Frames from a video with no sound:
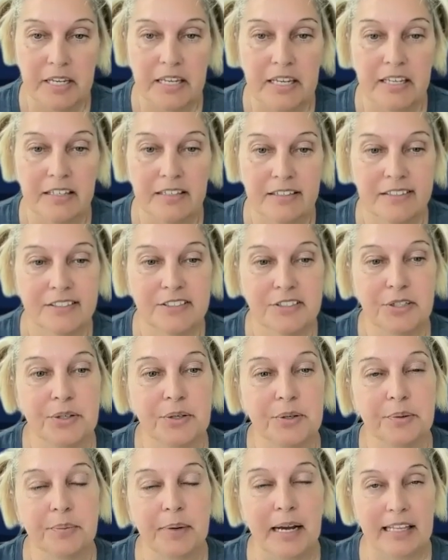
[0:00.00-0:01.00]
me
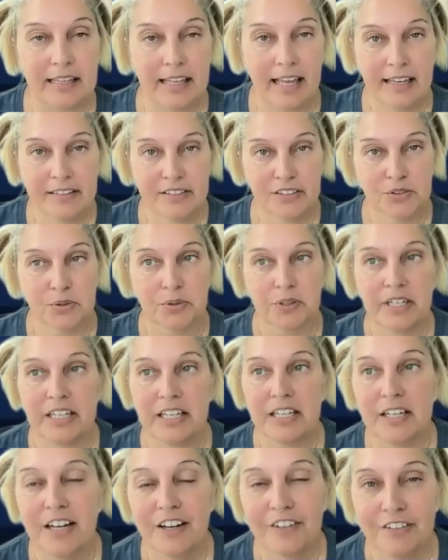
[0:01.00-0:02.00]
to my last
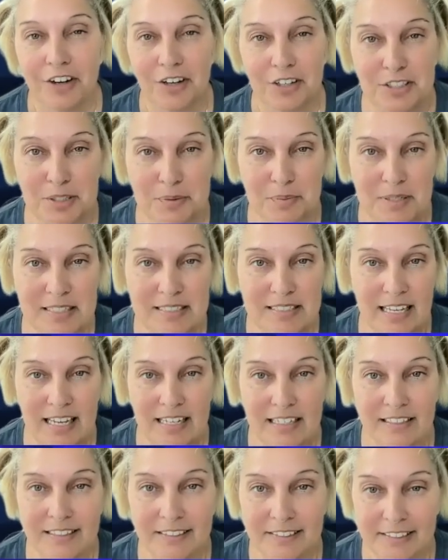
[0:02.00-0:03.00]
story of Artemis
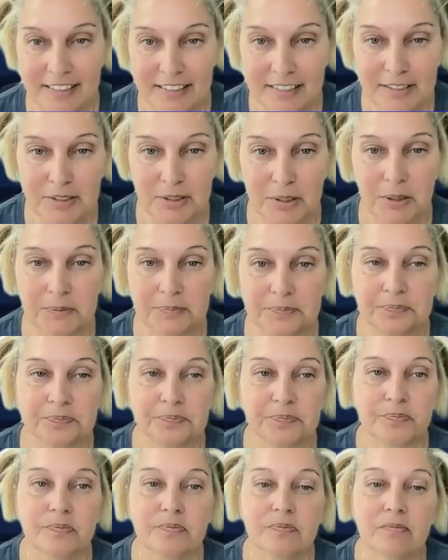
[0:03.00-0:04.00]
and Callisto.
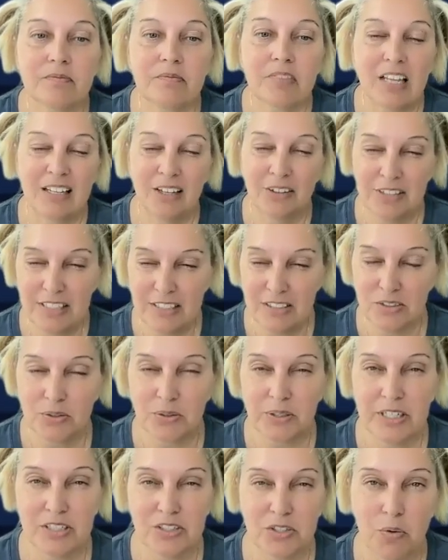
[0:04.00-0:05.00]
Now, this
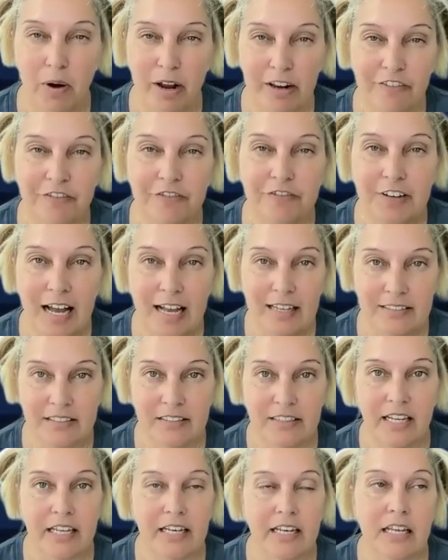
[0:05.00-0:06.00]
story is quite
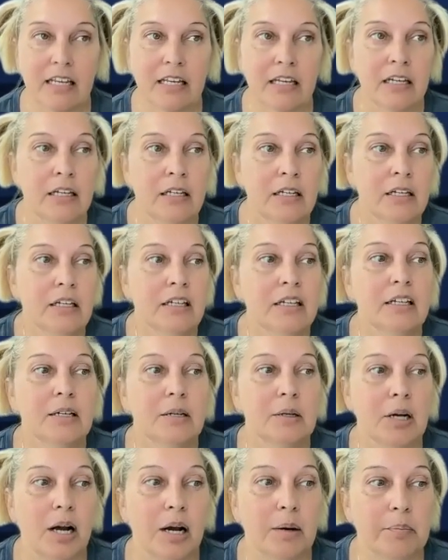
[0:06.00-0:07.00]
fascinating
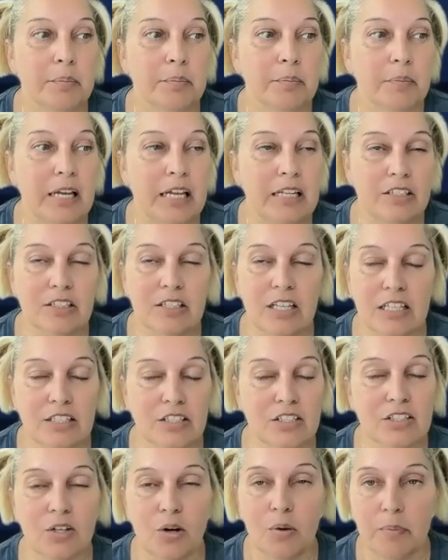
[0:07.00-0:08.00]
in
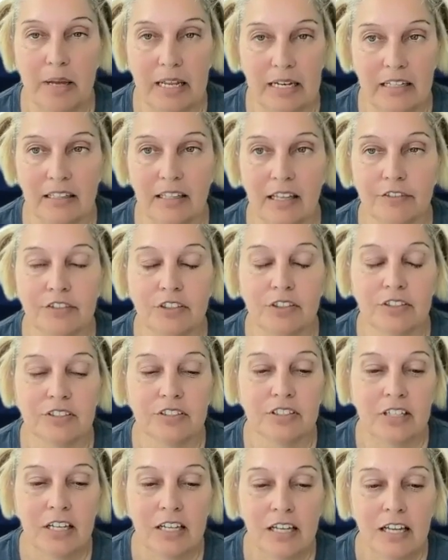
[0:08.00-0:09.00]
so many
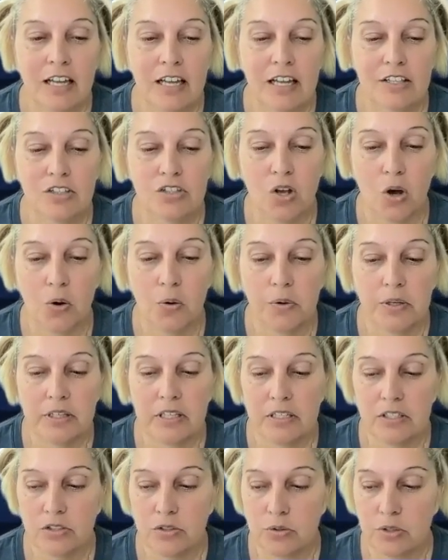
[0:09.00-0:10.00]
levels. So
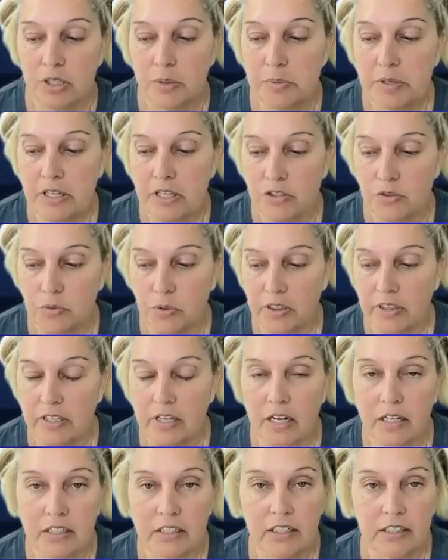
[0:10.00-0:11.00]
this story begins with
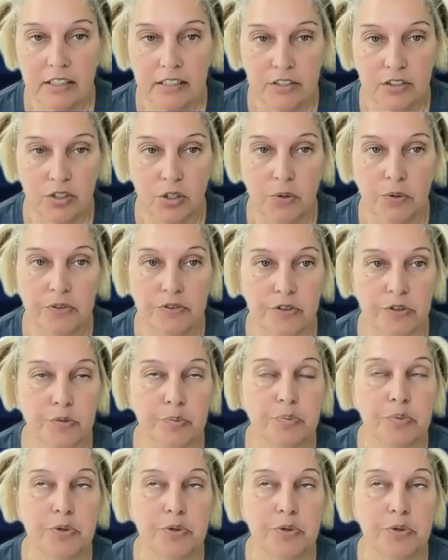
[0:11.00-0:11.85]
young Callisto, who's this